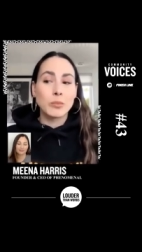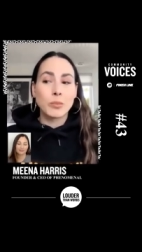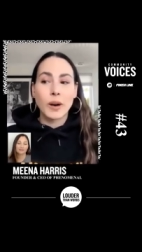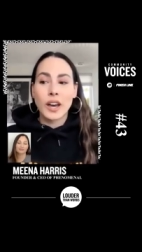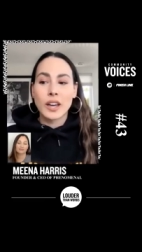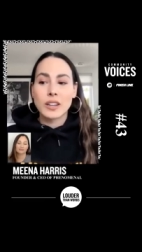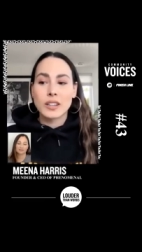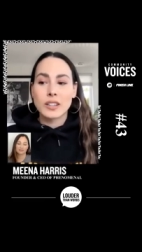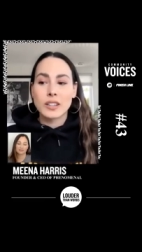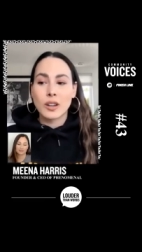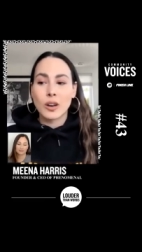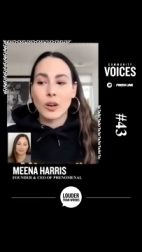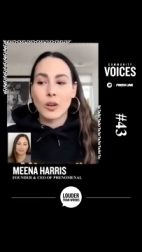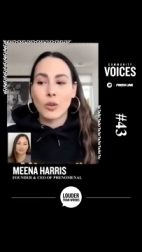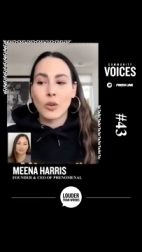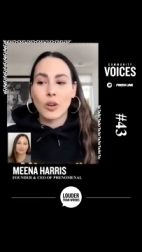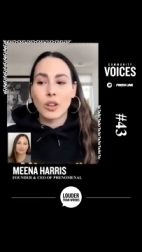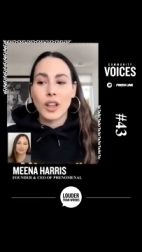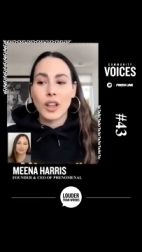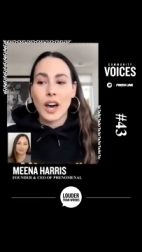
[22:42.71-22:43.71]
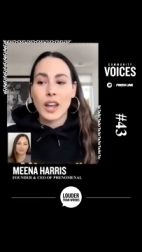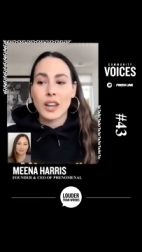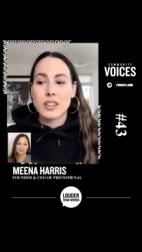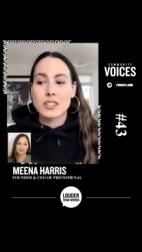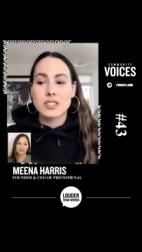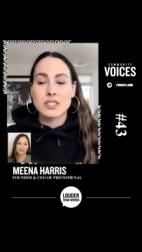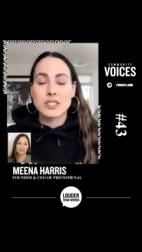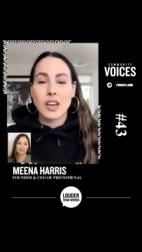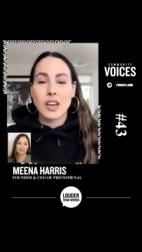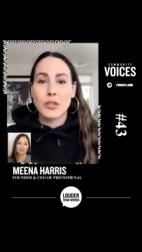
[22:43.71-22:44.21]
But, you know, a lot of
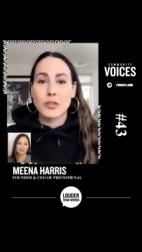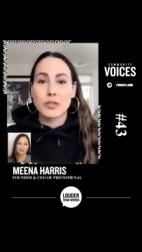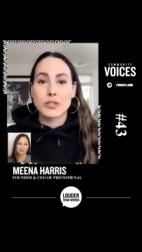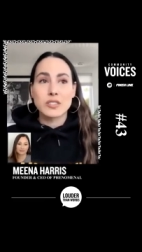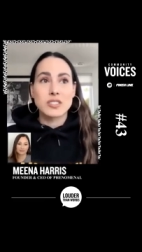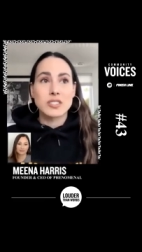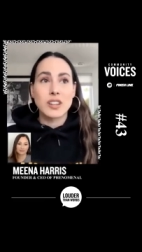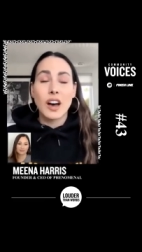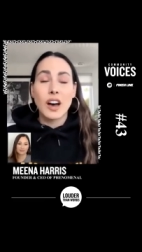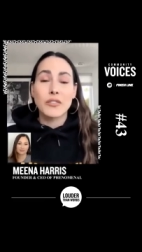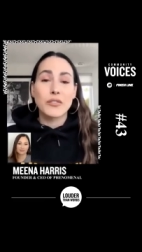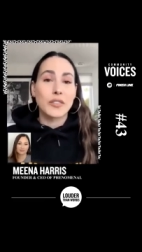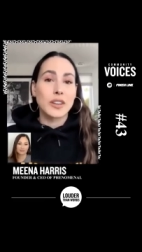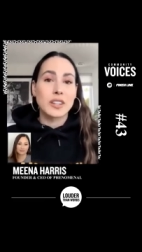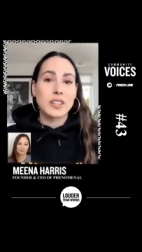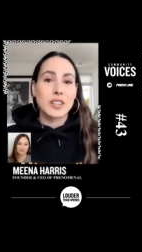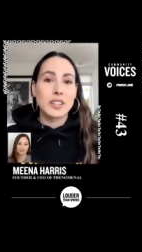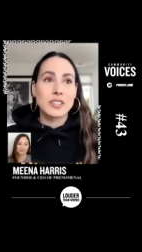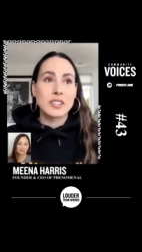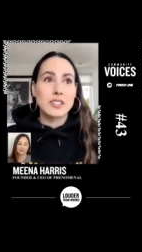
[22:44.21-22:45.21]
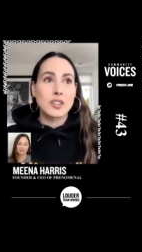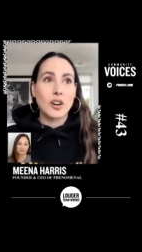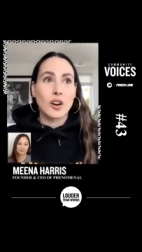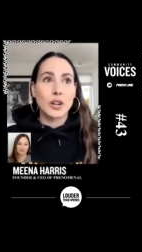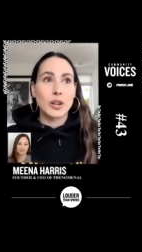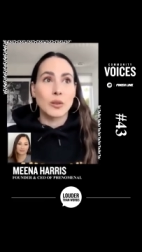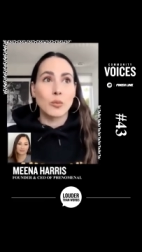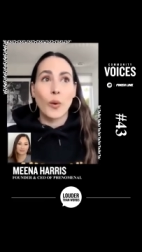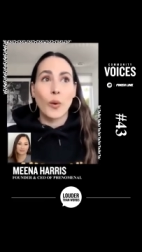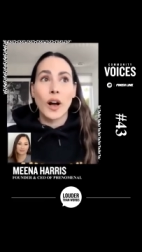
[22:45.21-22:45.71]
this other stuff, it, it
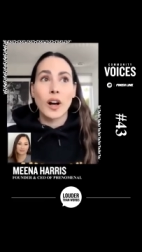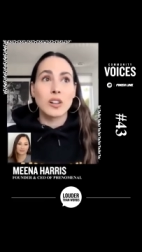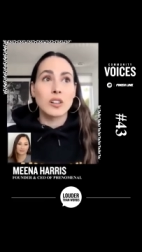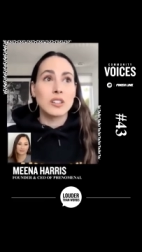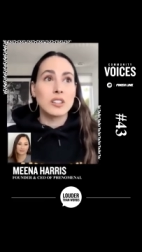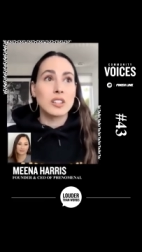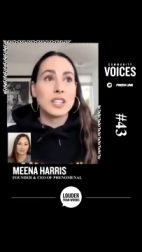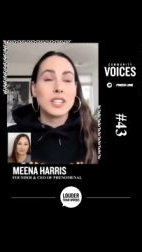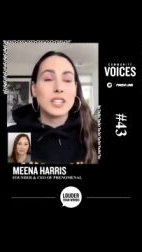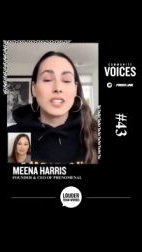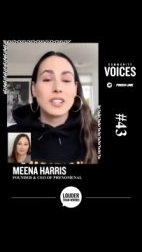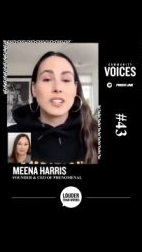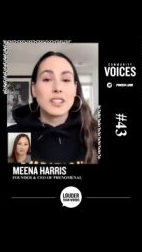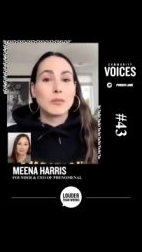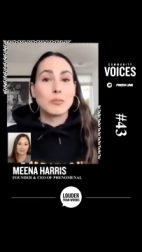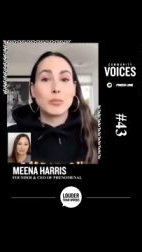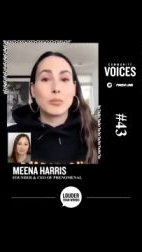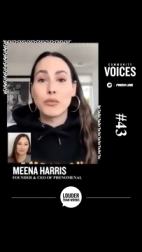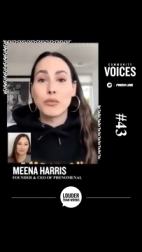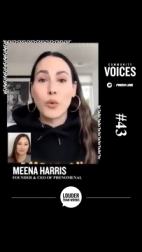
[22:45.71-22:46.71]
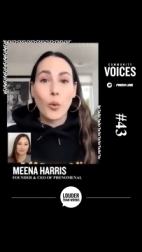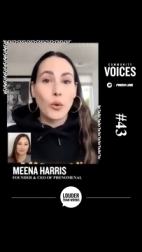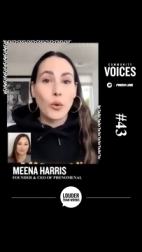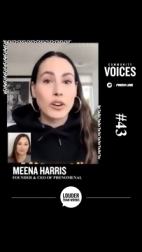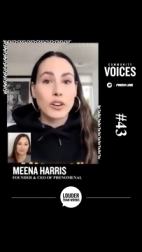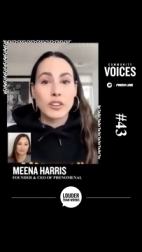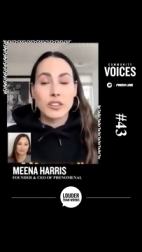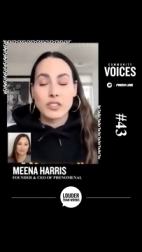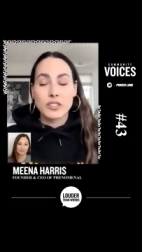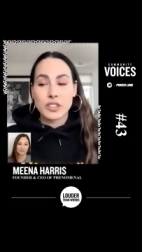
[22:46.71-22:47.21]
started well
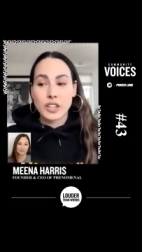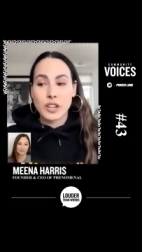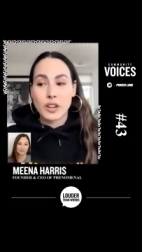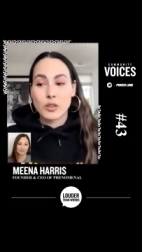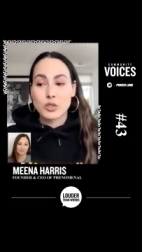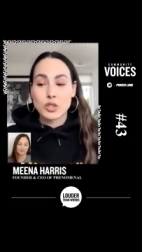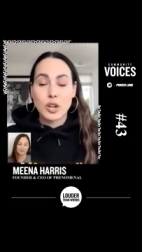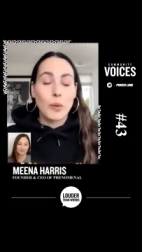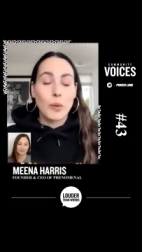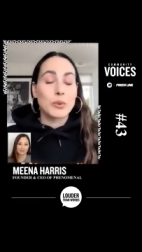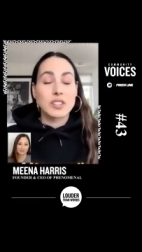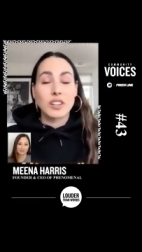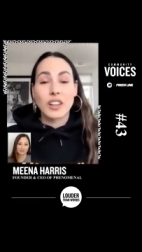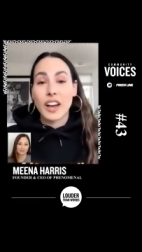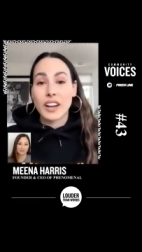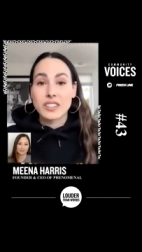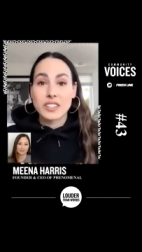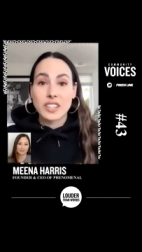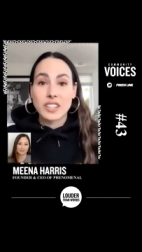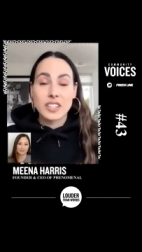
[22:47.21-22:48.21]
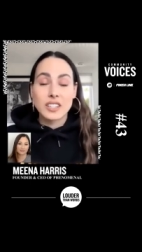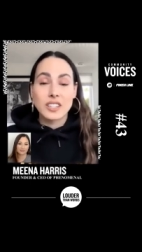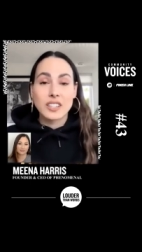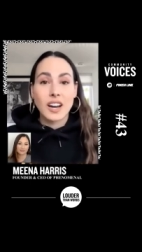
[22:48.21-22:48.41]
before, you know, Trump was elected.